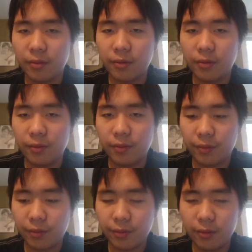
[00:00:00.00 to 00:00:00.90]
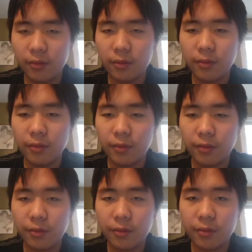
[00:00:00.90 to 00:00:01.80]

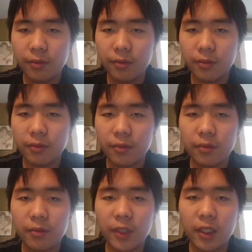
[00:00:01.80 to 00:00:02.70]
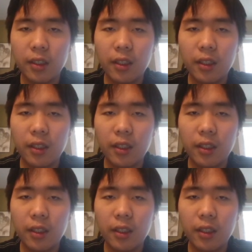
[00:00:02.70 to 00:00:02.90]
Nothing is said.